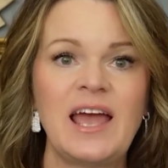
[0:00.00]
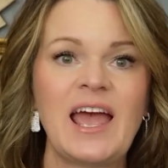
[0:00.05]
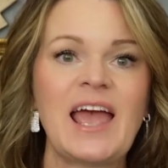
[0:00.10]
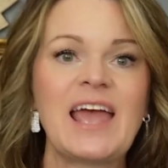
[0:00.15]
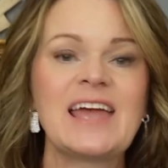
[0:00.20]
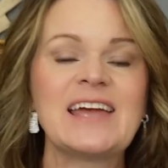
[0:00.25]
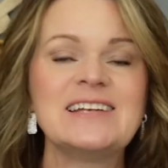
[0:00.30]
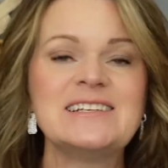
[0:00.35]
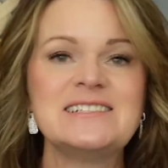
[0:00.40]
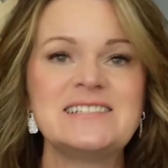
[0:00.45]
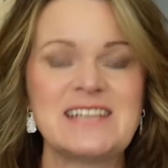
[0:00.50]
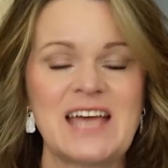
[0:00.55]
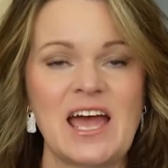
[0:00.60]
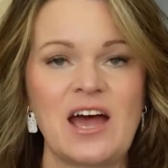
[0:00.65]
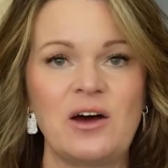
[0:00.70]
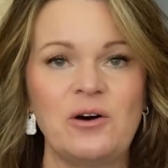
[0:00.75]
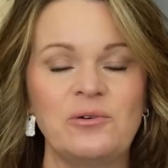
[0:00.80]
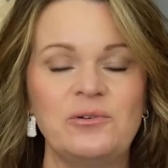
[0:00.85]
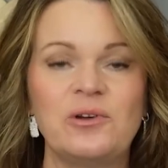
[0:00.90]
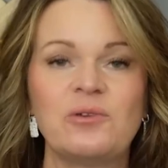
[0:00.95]
and
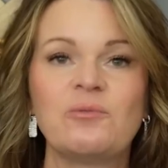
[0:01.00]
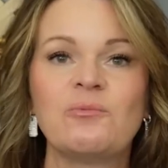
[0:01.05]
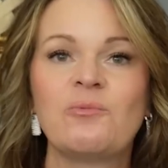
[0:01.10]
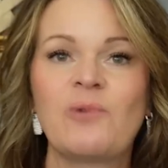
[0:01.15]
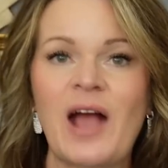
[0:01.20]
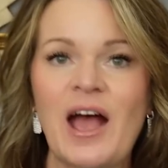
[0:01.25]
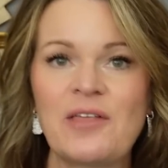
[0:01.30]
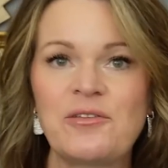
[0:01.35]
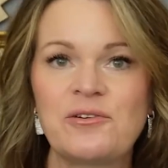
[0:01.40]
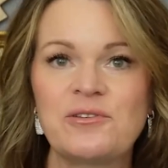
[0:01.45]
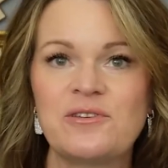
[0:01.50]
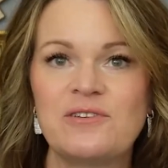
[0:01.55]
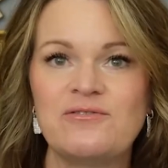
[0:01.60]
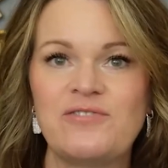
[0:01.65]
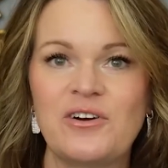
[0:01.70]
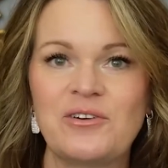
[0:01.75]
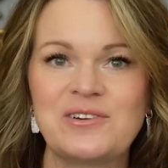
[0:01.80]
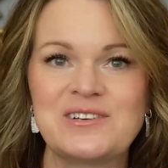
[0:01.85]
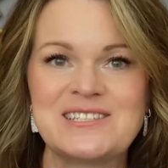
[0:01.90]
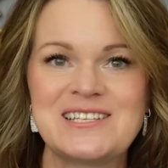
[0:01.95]
down rather than
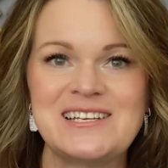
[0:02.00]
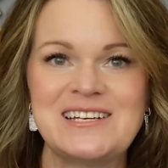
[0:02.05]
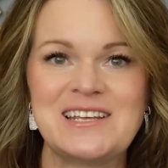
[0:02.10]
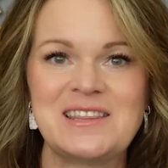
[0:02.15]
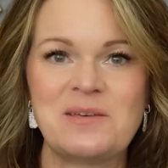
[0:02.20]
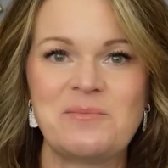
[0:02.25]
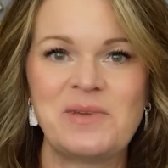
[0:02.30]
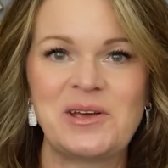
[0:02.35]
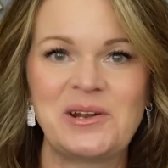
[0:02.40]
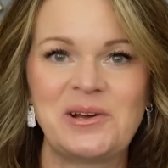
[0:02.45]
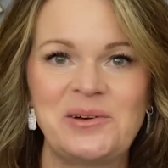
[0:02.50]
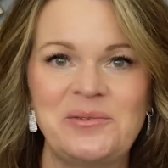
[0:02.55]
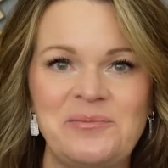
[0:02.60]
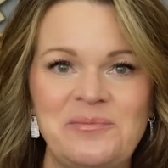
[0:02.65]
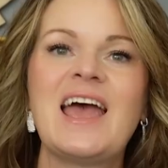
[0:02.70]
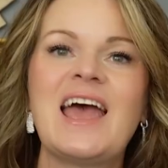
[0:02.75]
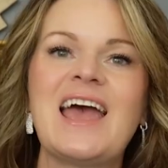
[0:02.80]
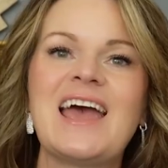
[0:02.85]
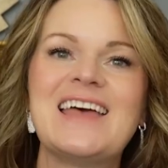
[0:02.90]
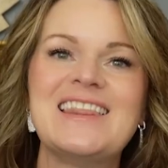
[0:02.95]
focusing in the
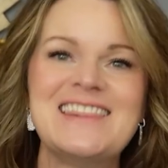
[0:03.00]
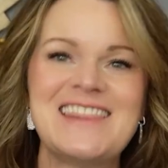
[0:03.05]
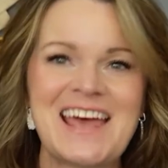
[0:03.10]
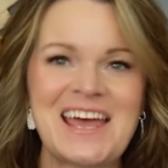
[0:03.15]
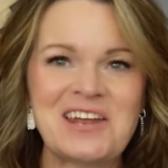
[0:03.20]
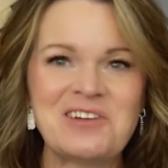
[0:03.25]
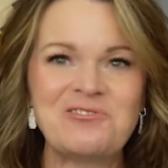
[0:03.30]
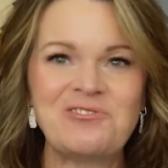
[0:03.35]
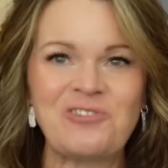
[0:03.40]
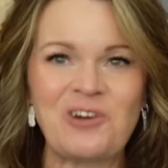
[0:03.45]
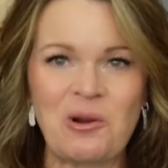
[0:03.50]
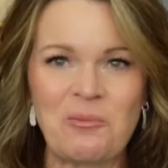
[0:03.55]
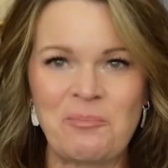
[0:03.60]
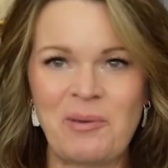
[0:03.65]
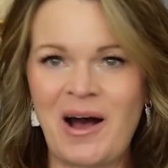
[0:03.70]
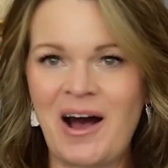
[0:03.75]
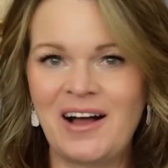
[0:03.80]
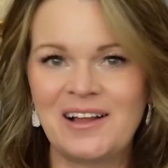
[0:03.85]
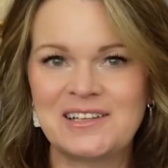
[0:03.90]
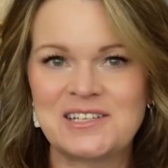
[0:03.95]
middle. And then for
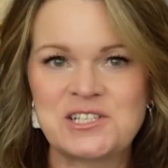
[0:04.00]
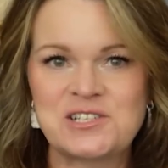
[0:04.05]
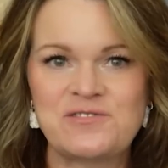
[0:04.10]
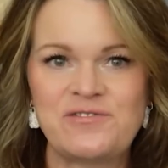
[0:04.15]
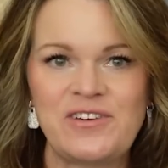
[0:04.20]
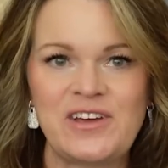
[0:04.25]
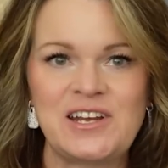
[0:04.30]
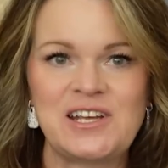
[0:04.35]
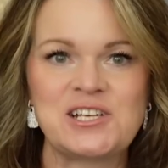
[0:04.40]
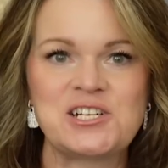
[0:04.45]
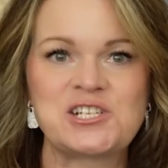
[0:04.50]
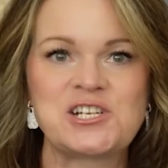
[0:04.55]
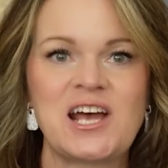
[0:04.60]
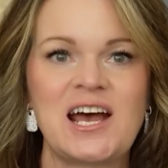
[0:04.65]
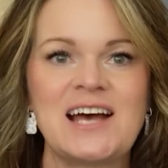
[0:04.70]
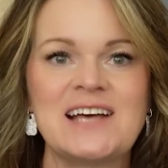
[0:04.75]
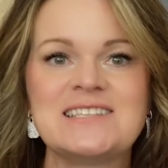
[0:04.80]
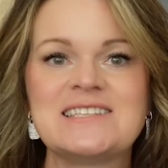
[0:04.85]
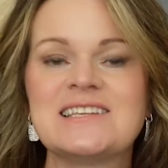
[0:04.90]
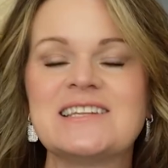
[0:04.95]
a polished finish,
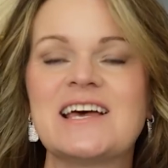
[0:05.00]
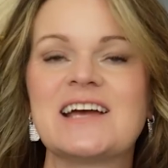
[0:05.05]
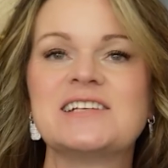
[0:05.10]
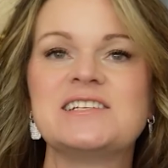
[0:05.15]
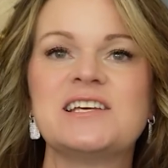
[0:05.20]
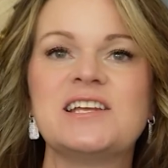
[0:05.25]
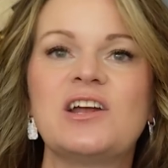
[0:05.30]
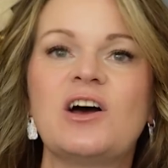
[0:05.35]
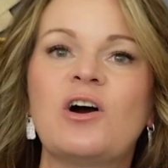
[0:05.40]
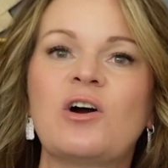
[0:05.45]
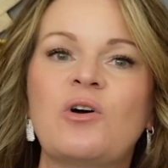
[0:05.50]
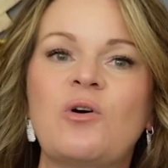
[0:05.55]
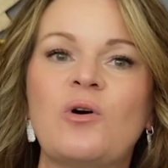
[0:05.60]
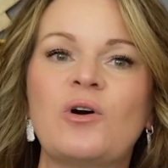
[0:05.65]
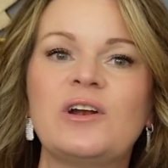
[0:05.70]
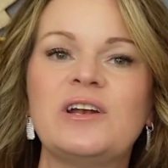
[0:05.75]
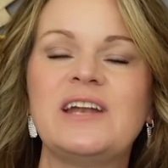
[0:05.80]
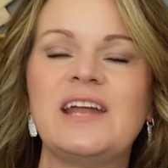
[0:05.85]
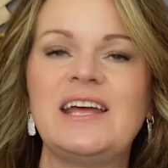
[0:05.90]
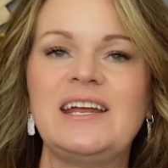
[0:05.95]
I selected a
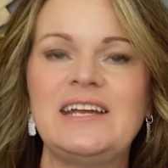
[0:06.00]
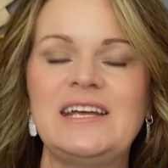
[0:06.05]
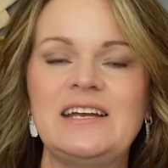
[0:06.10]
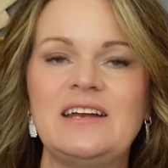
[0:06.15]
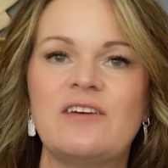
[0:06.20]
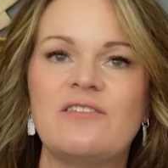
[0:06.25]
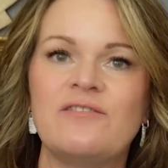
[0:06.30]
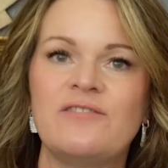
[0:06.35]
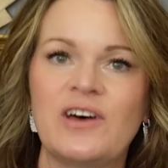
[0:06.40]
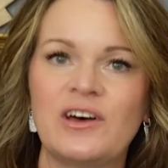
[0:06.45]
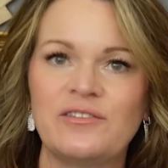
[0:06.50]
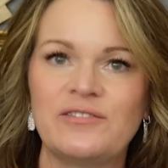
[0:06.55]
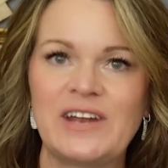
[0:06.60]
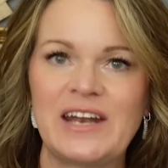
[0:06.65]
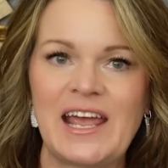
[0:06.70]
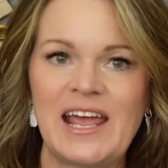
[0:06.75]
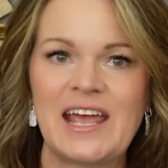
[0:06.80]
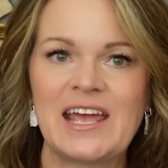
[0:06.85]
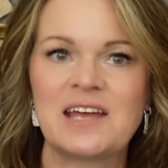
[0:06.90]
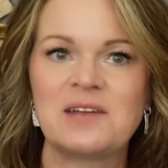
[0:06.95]
coordinating
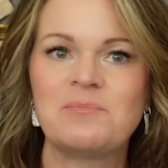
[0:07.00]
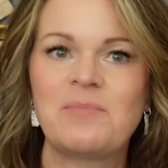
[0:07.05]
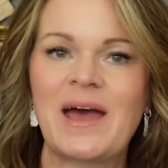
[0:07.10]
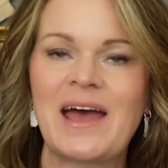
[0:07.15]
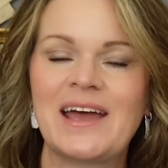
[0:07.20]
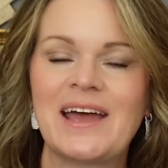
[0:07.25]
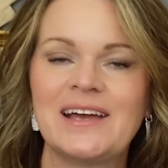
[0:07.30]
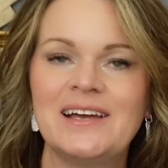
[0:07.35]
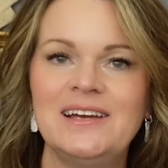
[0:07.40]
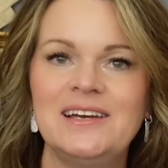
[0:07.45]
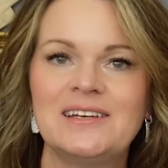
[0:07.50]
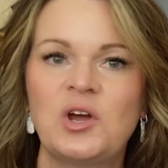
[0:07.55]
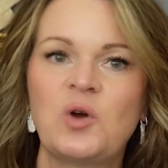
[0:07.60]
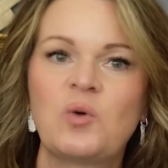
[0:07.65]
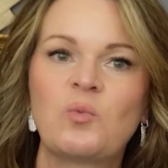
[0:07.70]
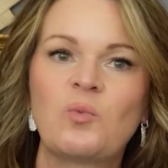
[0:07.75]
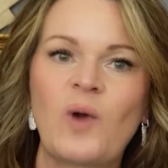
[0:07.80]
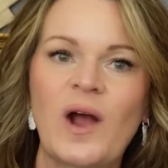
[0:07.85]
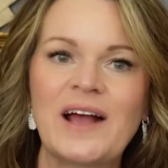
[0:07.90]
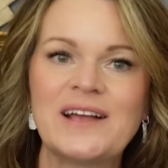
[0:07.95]
velvet handbag,
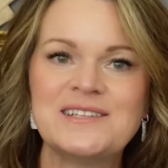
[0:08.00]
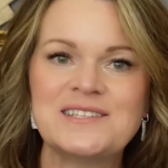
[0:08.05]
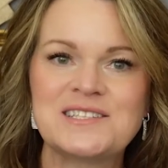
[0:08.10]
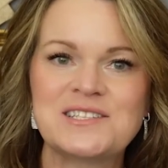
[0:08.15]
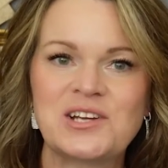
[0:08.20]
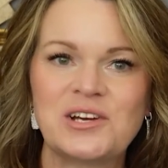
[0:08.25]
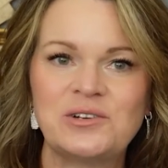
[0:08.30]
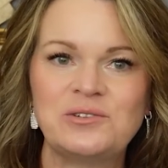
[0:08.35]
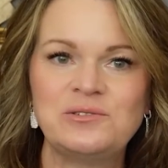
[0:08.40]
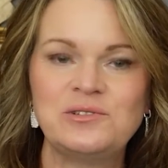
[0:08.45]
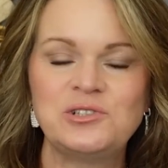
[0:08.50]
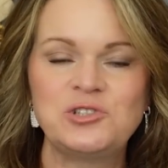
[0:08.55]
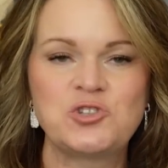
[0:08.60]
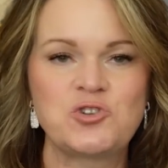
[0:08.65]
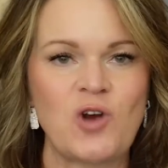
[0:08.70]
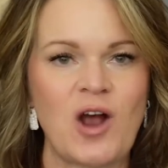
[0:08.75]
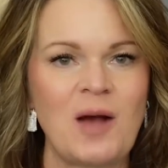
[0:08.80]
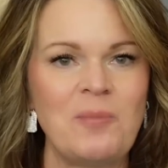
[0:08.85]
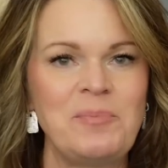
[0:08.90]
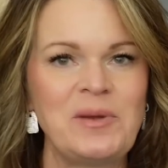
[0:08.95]
rhinestone
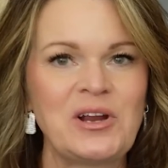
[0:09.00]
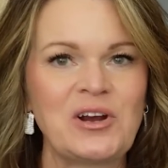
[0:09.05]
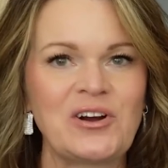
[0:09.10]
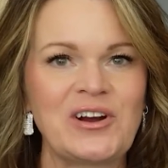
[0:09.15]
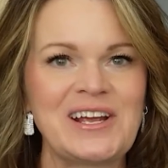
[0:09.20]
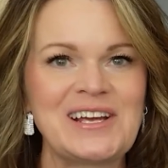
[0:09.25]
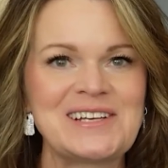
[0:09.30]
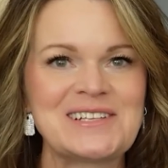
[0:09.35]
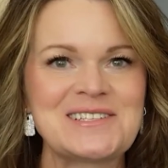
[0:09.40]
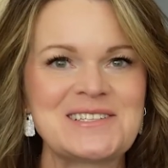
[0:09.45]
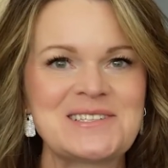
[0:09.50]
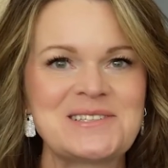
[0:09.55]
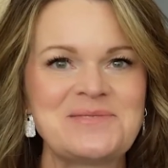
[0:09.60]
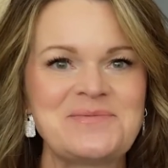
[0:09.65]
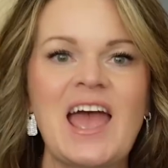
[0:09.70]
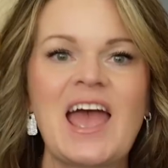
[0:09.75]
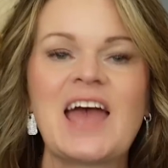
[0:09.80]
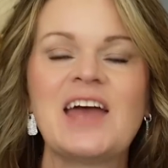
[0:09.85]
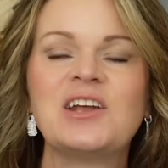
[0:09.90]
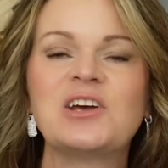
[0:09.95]
drop earrings,
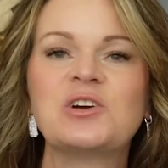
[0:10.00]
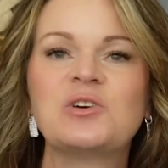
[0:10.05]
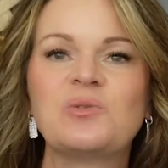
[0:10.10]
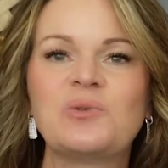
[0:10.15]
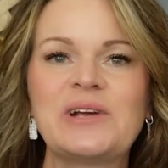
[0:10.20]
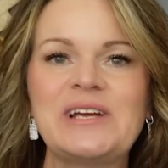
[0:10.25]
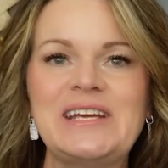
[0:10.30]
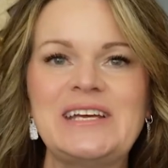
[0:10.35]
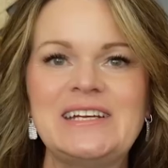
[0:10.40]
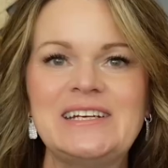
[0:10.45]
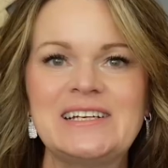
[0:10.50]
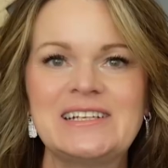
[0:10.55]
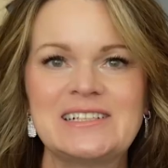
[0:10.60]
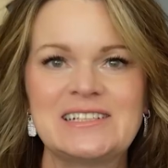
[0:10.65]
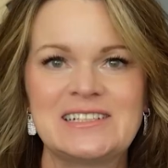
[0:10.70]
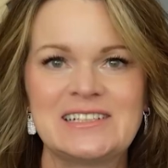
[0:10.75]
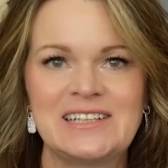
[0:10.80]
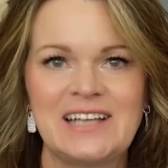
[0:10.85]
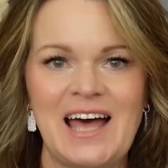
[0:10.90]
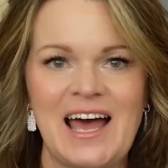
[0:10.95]
and a green
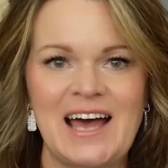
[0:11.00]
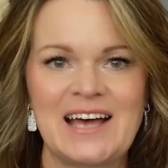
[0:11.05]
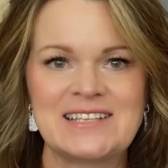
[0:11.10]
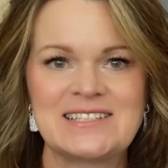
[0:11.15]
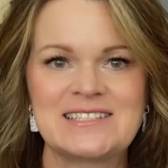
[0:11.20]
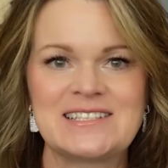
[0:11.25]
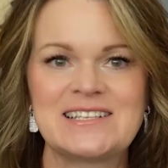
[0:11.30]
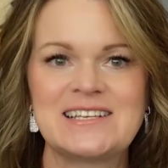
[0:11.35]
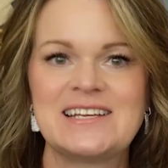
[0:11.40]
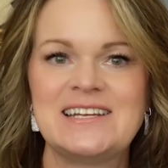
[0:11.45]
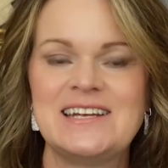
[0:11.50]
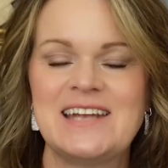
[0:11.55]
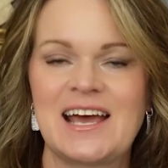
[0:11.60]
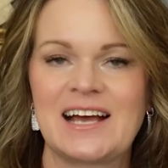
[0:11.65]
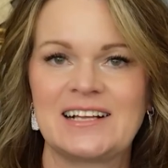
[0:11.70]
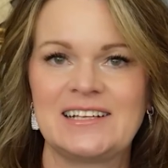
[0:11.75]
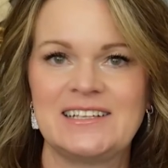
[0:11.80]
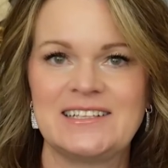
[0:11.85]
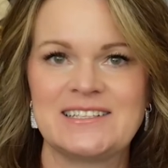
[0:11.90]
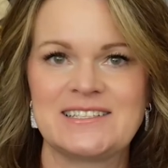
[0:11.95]
glass
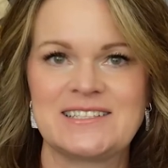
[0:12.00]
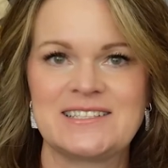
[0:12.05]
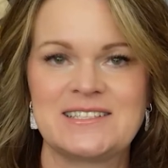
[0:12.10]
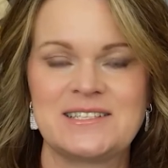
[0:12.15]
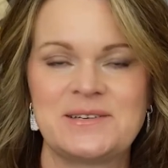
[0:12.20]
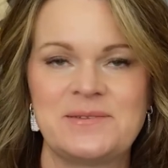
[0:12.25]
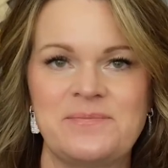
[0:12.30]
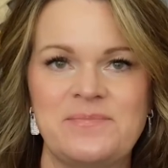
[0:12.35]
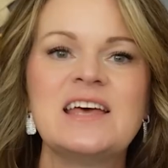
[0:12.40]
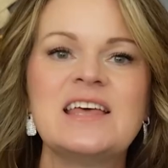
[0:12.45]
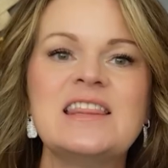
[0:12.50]
necklace.